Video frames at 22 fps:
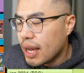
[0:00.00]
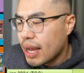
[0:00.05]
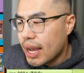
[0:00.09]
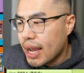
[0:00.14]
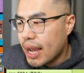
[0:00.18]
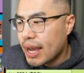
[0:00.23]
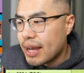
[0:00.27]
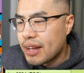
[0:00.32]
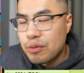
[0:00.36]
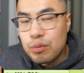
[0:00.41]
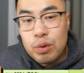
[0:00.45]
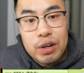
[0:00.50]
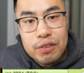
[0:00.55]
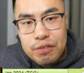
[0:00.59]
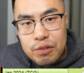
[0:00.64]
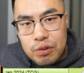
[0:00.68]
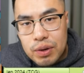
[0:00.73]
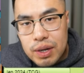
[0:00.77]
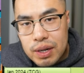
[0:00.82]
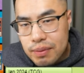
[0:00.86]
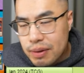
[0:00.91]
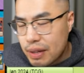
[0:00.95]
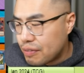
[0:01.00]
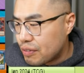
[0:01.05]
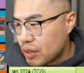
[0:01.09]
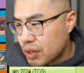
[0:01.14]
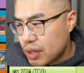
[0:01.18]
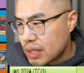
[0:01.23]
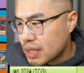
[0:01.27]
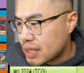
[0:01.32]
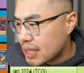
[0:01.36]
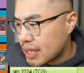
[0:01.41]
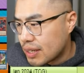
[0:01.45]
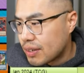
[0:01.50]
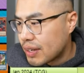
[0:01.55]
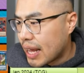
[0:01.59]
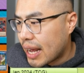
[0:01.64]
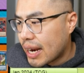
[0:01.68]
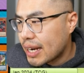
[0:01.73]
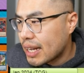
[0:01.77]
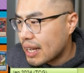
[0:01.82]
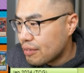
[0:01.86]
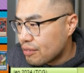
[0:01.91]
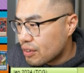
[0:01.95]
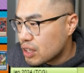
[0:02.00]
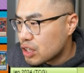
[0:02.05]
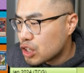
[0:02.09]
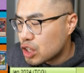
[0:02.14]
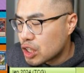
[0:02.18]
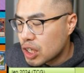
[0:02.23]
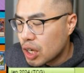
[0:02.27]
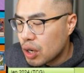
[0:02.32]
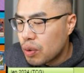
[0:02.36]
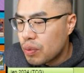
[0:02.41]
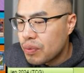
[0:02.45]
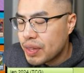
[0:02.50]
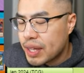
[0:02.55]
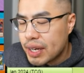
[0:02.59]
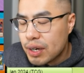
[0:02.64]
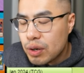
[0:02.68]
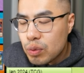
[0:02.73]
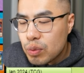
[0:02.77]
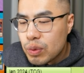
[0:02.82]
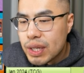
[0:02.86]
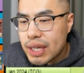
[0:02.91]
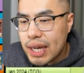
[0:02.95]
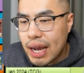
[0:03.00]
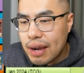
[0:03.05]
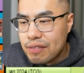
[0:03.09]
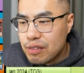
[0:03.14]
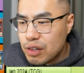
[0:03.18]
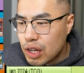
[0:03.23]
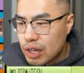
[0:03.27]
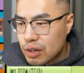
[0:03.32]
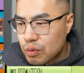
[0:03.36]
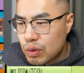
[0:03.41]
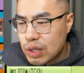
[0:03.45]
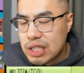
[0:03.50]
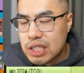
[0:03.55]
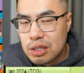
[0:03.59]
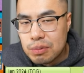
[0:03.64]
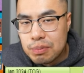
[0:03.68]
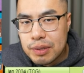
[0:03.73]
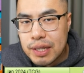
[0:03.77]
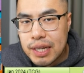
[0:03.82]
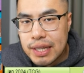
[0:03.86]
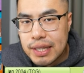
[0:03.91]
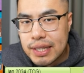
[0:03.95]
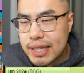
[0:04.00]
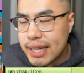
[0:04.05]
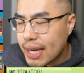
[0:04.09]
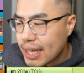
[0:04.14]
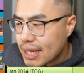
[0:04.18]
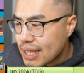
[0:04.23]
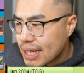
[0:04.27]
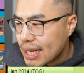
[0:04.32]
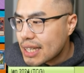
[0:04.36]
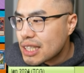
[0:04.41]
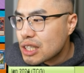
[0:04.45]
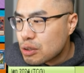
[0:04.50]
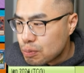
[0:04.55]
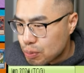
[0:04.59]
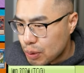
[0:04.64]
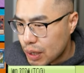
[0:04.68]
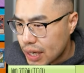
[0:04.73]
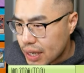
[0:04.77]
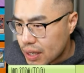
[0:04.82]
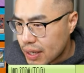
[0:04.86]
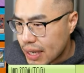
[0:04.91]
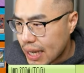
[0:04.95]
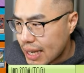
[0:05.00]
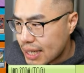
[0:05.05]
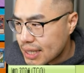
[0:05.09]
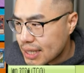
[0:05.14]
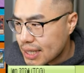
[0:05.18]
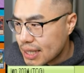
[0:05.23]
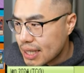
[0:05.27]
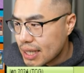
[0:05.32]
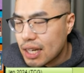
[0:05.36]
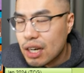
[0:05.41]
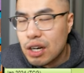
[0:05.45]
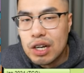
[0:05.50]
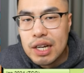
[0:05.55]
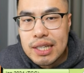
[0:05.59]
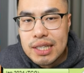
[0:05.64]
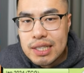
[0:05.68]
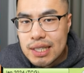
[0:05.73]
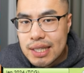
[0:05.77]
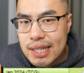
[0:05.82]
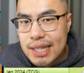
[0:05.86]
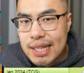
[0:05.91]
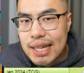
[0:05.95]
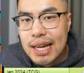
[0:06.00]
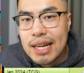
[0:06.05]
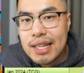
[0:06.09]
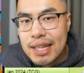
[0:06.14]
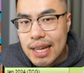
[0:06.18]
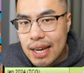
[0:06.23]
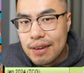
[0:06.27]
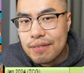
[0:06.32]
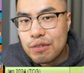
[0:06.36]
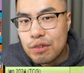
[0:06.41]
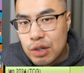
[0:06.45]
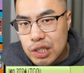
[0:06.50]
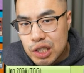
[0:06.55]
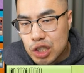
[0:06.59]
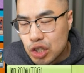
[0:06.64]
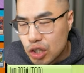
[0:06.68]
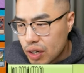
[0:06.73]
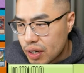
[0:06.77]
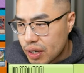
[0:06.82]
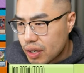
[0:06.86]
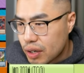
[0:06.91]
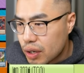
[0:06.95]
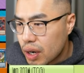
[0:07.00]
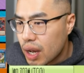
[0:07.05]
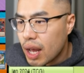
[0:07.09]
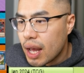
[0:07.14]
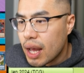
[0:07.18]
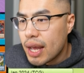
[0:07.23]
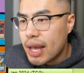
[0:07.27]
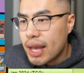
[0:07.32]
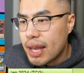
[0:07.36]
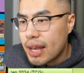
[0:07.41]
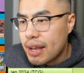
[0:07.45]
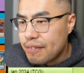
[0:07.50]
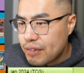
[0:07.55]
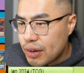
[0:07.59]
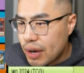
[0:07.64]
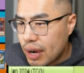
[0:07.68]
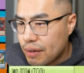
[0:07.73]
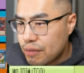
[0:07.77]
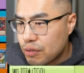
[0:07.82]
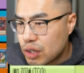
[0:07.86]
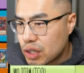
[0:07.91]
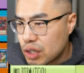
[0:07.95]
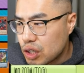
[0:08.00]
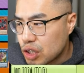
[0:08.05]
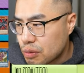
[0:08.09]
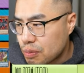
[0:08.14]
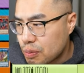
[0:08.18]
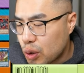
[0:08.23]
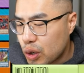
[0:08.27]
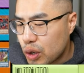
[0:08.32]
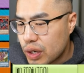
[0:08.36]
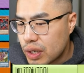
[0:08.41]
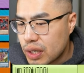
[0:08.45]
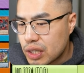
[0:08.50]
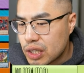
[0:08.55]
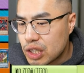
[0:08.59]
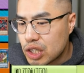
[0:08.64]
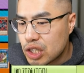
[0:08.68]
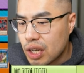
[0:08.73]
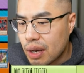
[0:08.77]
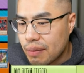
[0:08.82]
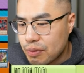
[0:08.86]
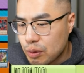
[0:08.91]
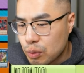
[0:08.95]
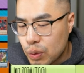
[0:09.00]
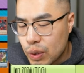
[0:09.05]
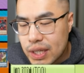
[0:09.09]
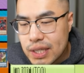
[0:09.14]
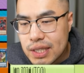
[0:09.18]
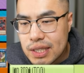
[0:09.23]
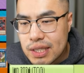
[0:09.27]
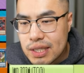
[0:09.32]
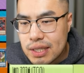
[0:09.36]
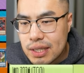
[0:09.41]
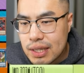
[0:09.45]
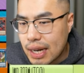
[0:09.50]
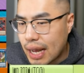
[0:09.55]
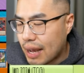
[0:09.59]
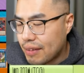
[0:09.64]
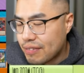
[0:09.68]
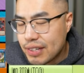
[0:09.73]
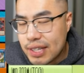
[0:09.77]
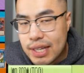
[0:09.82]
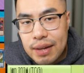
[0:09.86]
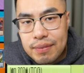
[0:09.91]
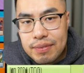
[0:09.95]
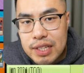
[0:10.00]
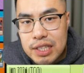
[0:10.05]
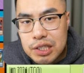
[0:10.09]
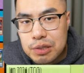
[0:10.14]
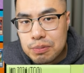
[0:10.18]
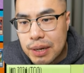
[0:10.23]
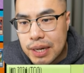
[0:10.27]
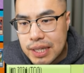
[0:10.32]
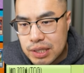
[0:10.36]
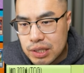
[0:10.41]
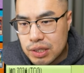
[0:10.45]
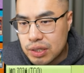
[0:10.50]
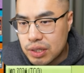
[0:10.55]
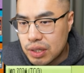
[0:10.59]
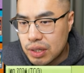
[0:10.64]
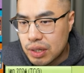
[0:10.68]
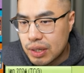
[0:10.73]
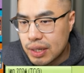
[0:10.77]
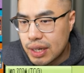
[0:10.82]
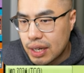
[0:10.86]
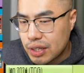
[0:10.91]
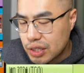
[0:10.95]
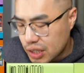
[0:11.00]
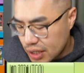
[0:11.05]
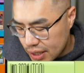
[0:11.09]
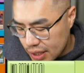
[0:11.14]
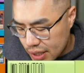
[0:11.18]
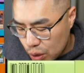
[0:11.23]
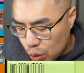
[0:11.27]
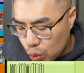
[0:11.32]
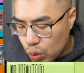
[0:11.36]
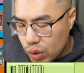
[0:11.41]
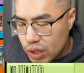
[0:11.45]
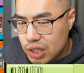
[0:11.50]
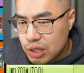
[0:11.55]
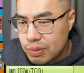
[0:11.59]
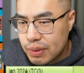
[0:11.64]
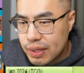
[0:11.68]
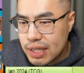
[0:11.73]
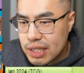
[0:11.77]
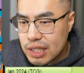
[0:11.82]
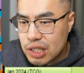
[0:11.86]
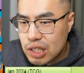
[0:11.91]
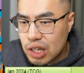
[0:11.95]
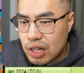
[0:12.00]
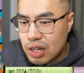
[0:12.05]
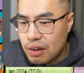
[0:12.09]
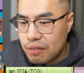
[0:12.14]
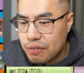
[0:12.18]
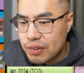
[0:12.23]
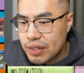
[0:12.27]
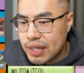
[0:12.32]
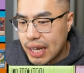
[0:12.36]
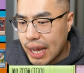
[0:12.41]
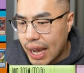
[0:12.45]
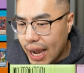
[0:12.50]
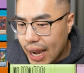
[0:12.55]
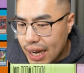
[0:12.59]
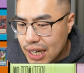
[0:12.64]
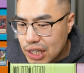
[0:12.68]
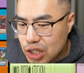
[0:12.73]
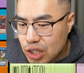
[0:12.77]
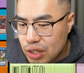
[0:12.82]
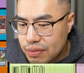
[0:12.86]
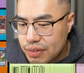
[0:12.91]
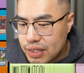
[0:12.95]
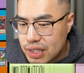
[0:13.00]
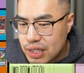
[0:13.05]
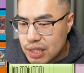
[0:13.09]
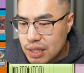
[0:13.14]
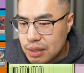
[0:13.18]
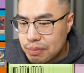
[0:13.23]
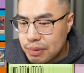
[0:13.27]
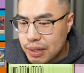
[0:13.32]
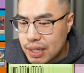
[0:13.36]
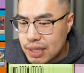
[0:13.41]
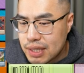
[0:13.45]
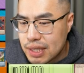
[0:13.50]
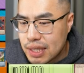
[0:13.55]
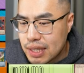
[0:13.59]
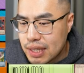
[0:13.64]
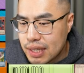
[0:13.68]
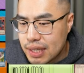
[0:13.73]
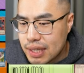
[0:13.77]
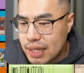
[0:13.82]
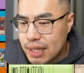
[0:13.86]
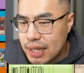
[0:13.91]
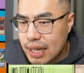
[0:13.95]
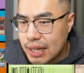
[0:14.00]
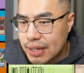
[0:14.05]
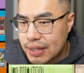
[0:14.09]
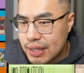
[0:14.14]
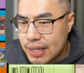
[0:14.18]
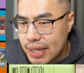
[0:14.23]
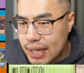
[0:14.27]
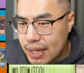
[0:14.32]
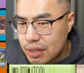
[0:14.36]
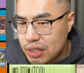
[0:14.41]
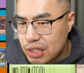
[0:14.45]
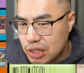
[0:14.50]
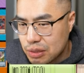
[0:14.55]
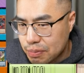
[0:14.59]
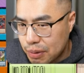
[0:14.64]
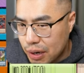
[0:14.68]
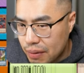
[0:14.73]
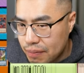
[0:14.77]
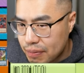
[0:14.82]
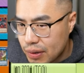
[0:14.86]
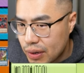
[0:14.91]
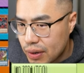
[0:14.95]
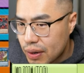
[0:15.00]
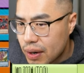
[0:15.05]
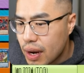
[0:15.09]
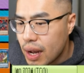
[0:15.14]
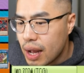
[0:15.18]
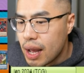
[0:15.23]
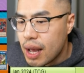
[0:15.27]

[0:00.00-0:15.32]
And 1-for-1, if you consider that even. So they don't really have a lot of ways to play. The deck does break occasionally. Occasionally, they only have one starter. If you have one Ghostmourner, you just stop the Witch, and half the time, they just pass their turn. Now, it's a little worse when they start off with the Ash, obviously, because the only thing that you can hit is a Poplar,